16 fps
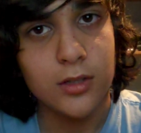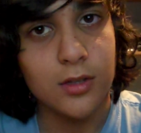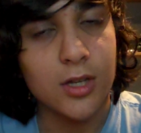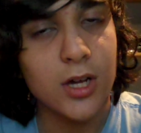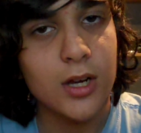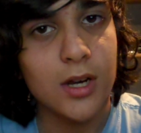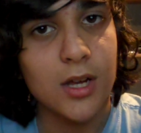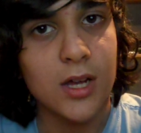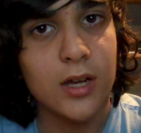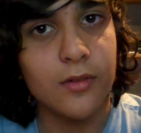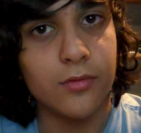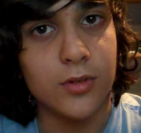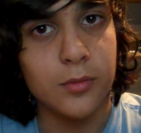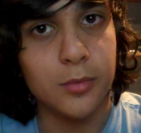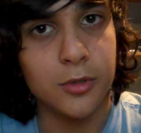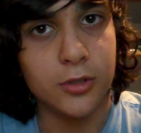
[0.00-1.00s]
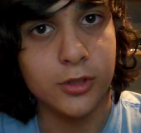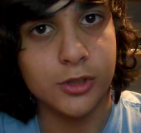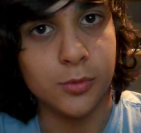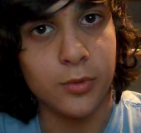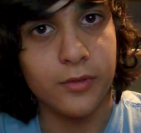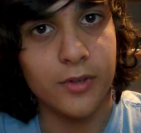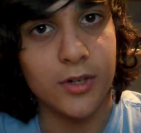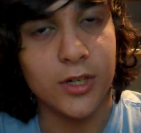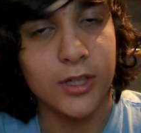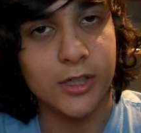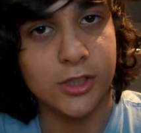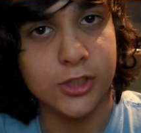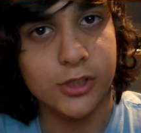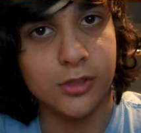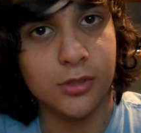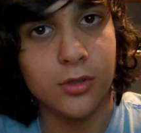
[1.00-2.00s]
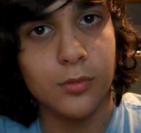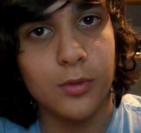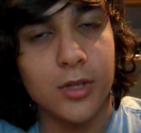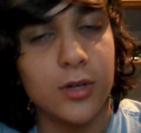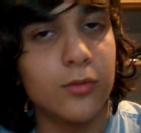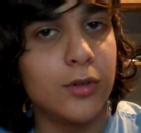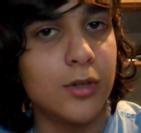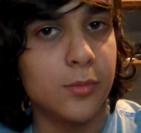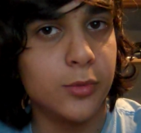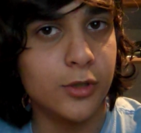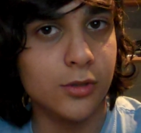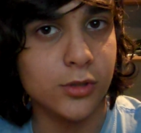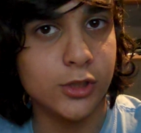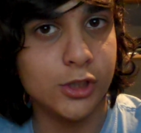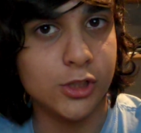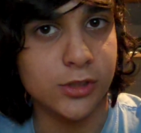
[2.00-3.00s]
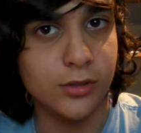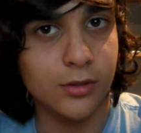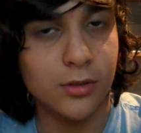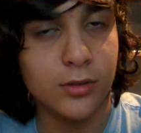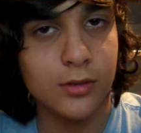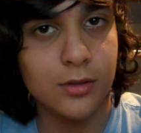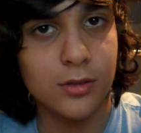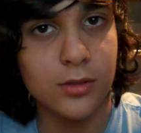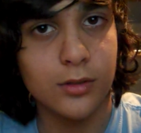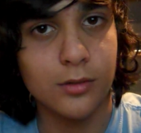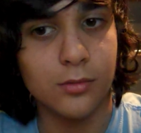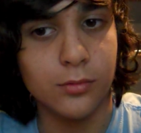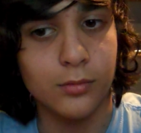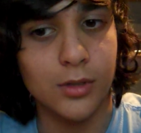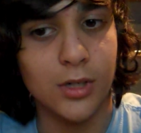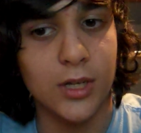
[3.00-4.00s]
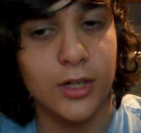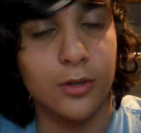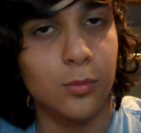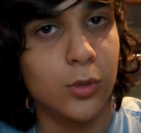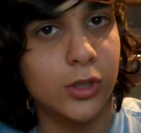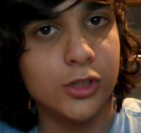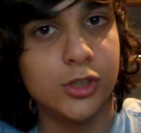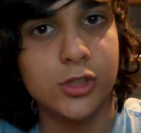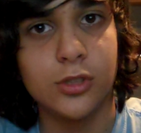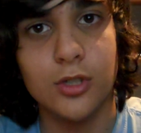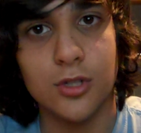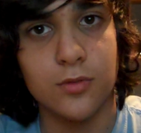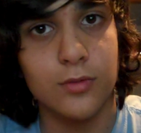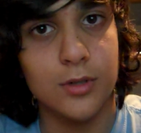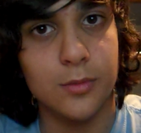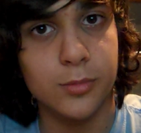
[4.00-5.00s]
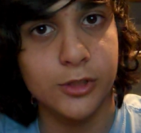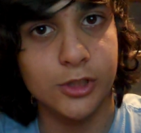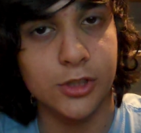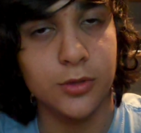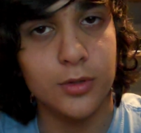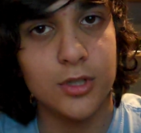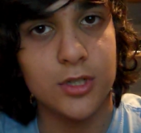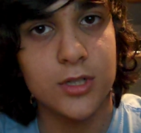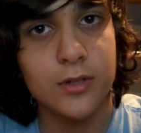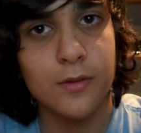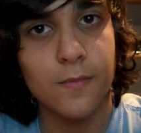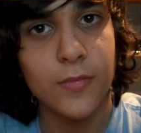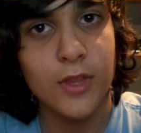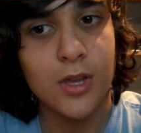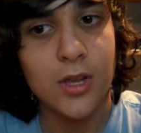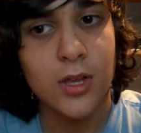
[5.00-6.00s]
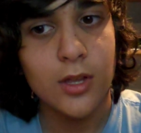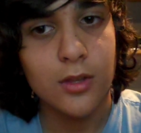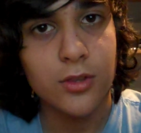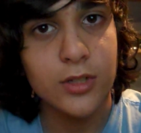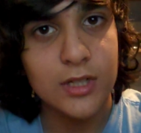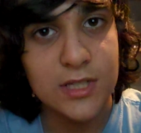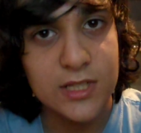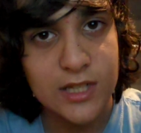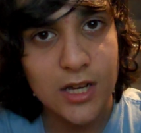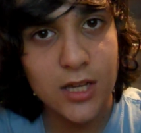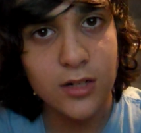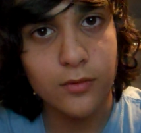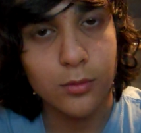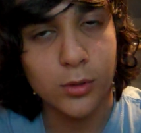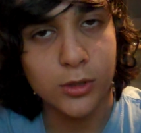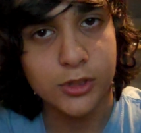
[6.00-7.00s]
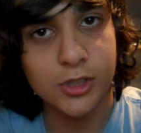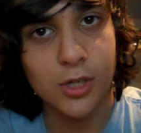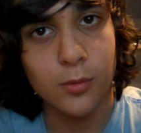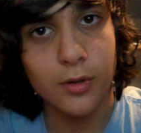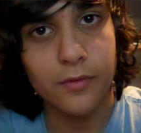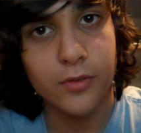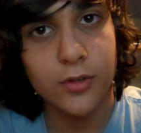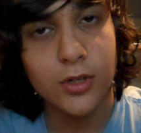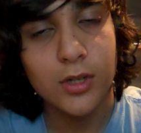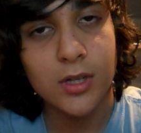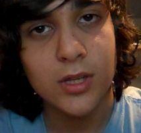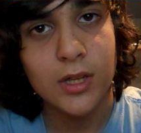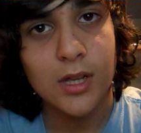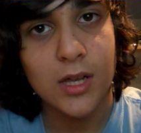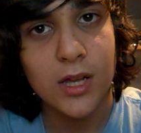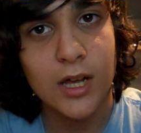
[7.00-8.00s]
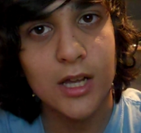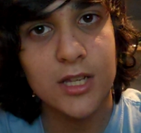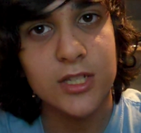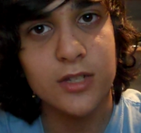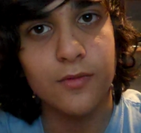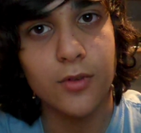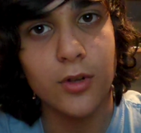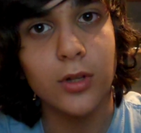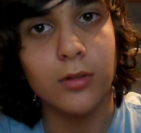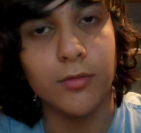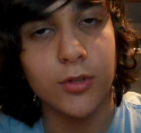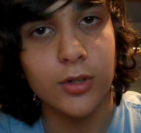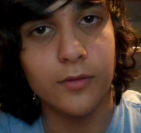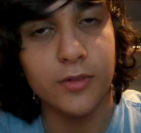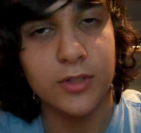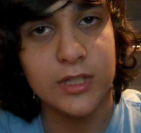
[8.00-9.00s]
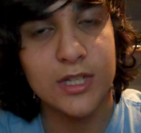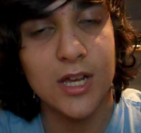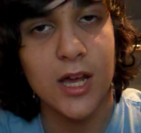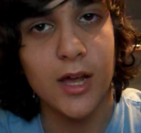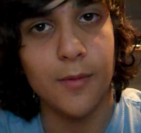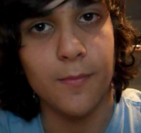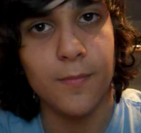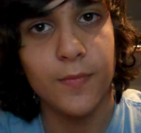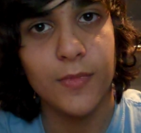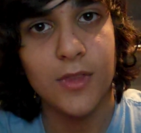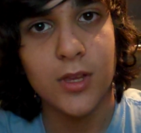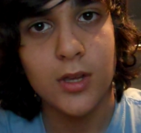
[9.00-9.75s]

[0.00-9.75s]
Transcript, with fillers: You can't have reproduction with variation without reproduction. And a watch doesn't reproduce. The design of a watch, however, has evolved over time.